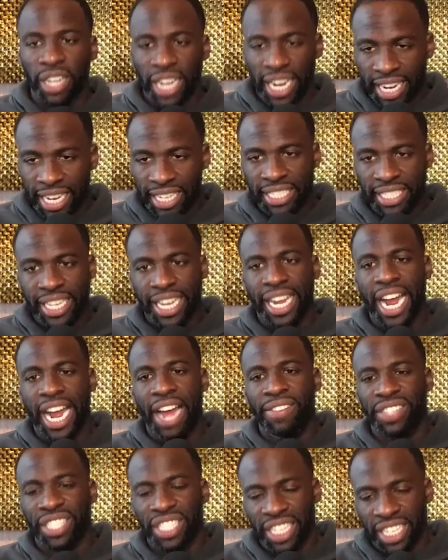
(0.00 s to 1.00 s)
Like I said,
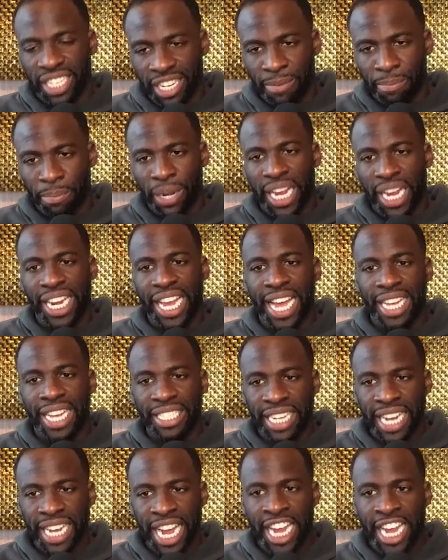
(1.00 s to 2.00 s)
obviously didn't play
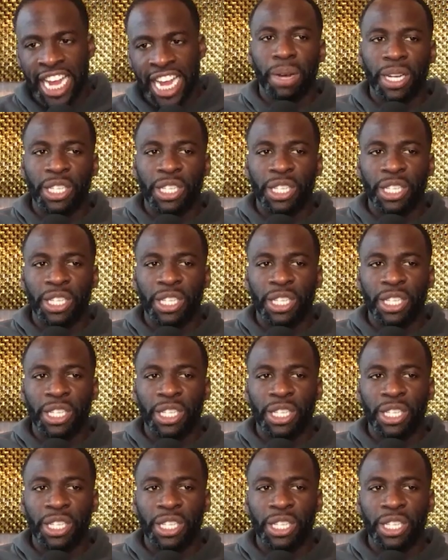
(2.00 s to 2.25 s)
last night,